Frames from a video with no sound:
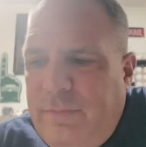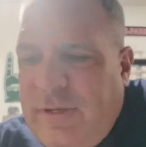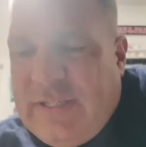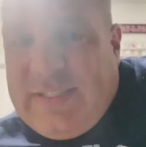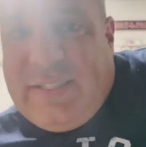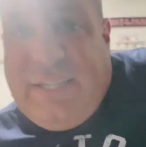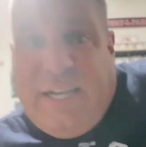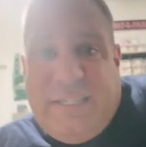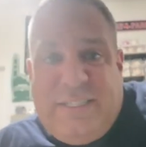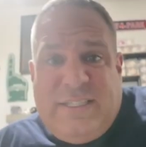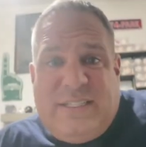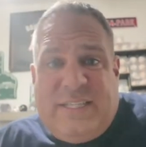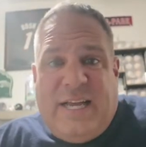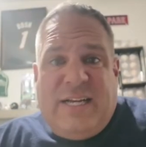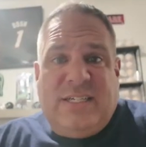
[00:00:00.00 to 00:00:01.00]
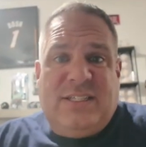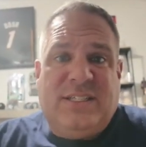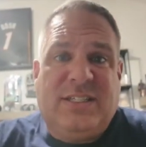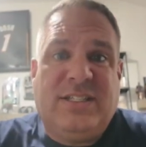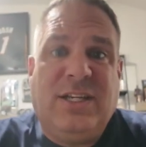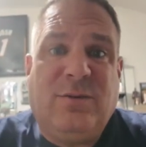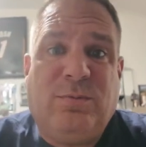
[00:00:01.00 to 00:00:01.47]
It's not just that, it's
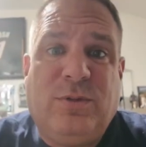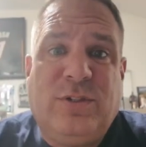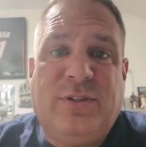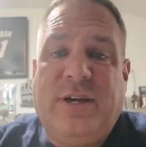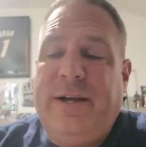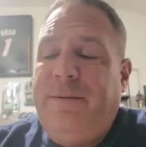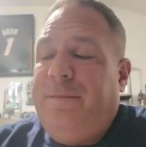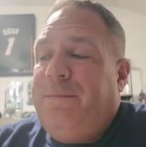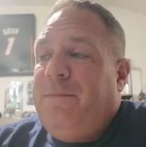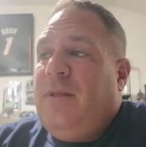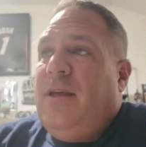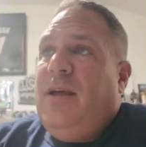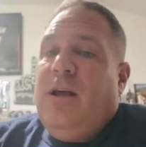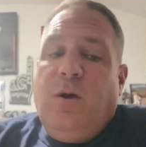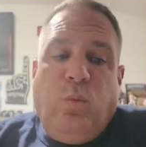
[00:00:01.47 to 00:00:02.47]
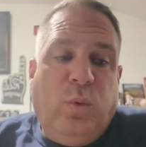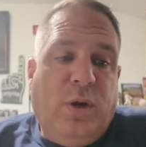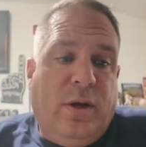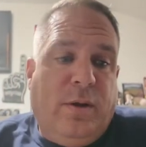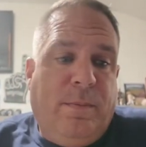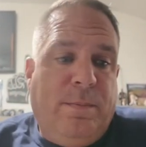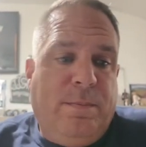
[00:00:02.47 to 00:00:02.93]
just numbers, right?
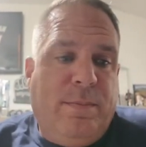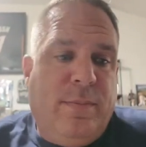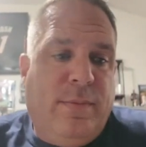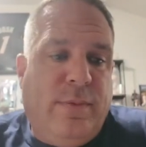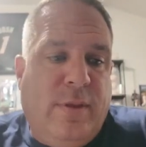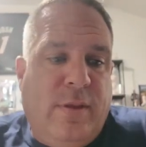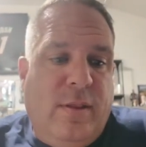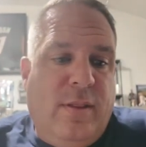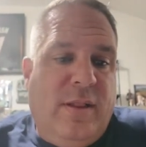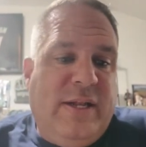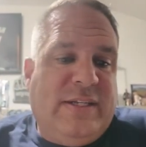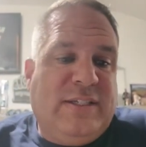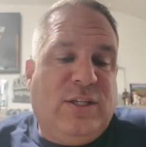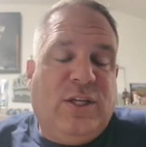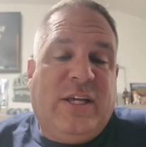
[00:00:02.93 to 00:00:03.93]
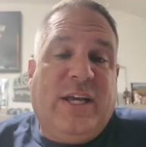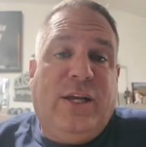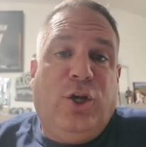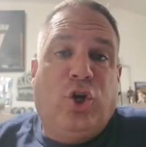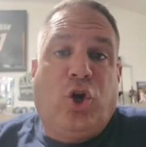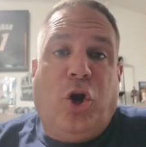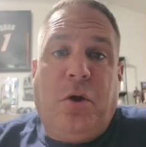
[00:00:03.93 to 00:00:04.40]
Well, let's look at
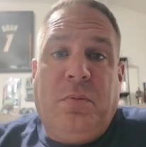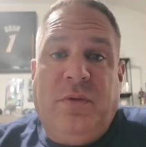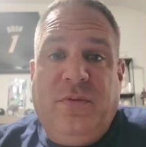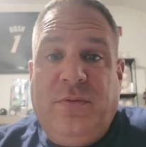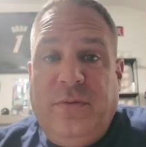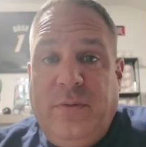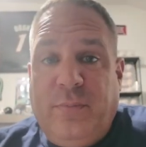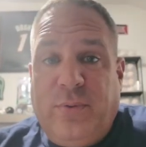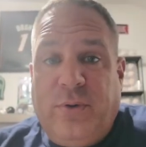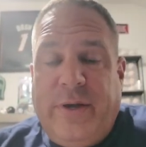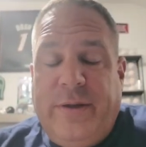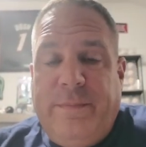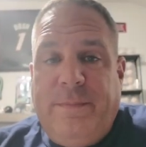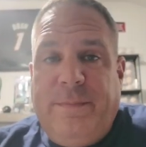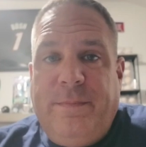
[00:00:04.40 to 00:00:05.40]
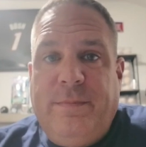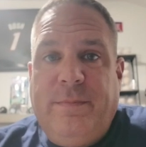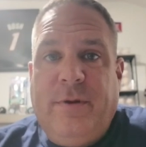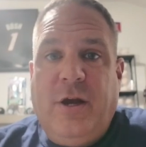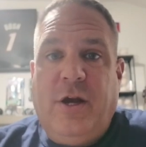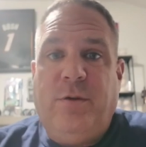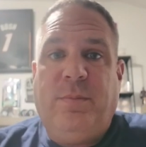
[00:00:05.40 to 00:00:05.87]
your carbon footprint.
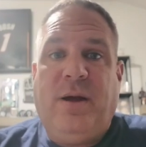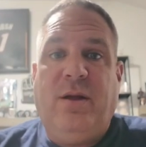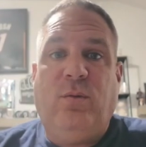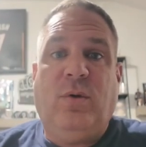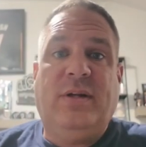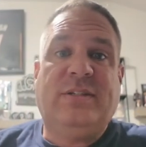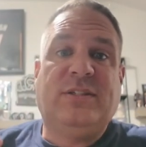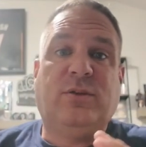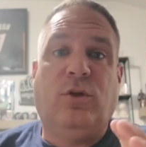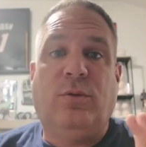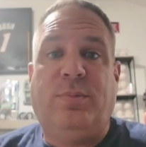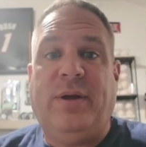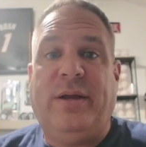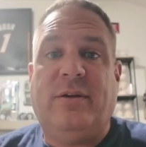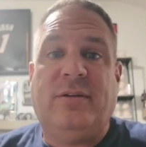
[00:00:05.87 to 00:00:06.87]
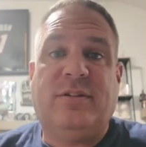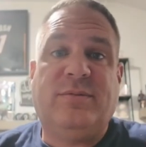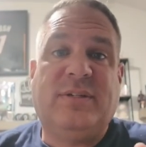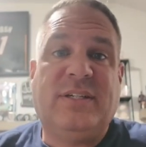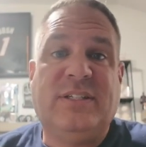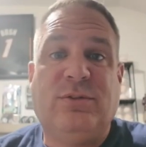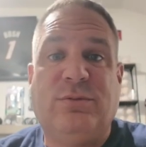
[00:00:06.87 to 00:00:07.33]
Everybody wants solar panels
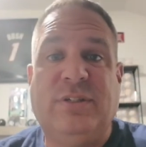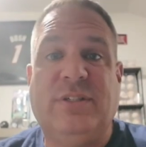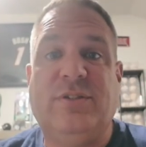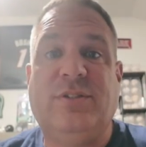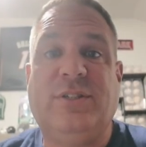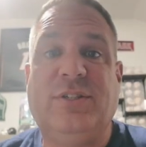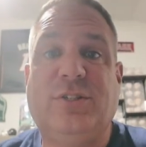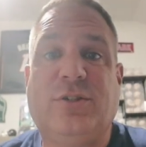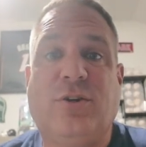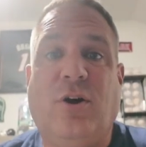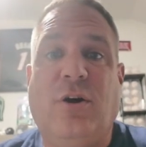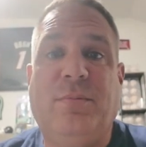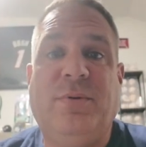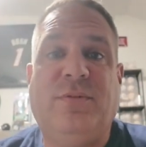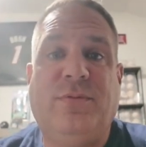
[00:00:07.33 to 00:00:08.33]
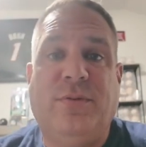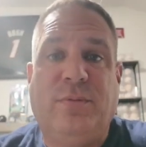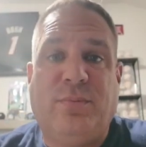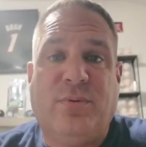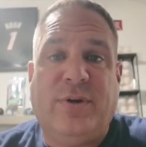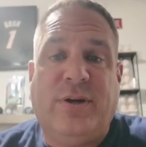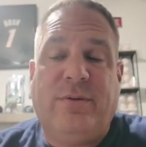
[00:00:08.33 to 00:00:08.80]
because it reduces your carbon
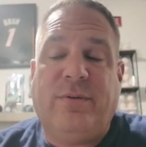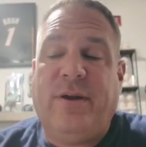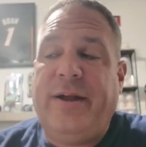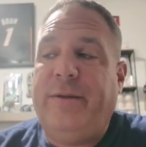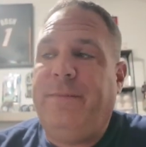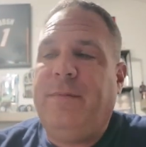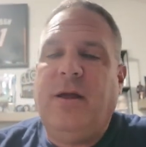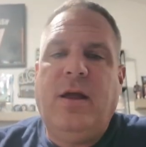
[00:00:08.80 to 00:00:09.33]
footprint, right?